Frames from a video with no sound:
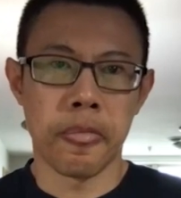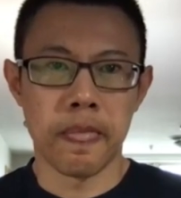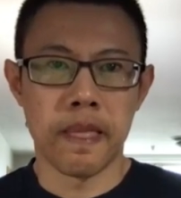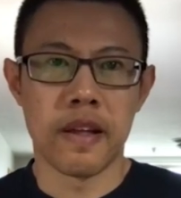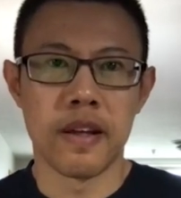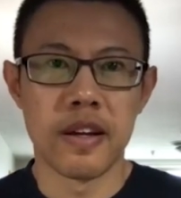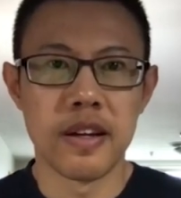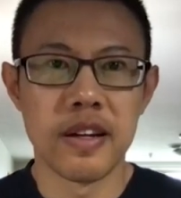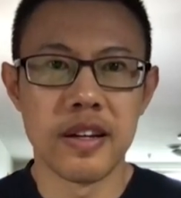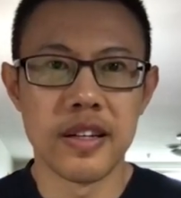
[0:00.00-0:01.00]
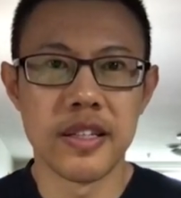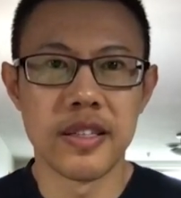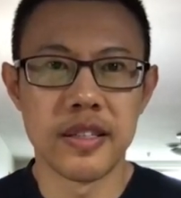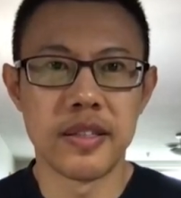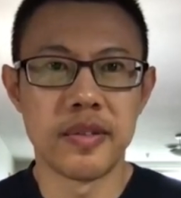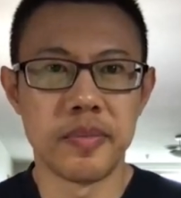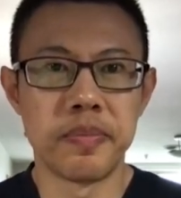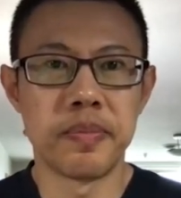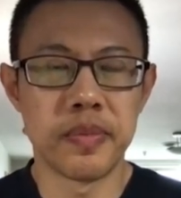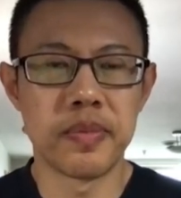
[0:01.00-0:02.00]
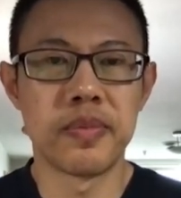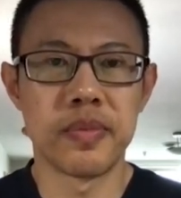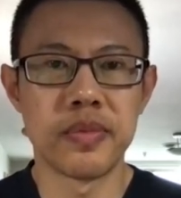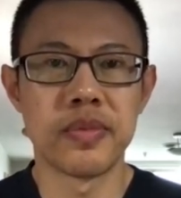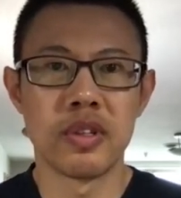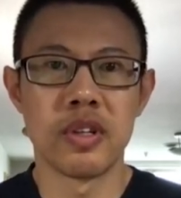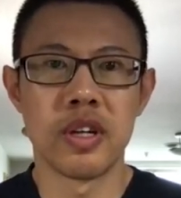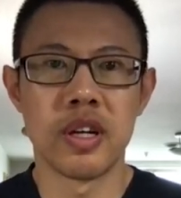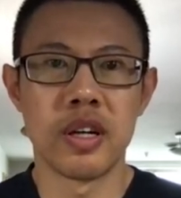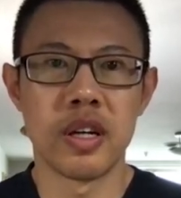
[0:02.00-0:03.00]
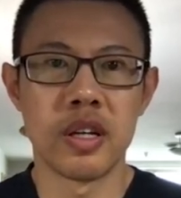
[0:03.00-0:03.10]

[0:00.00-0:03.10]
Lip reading: Which cell types did you include in your method?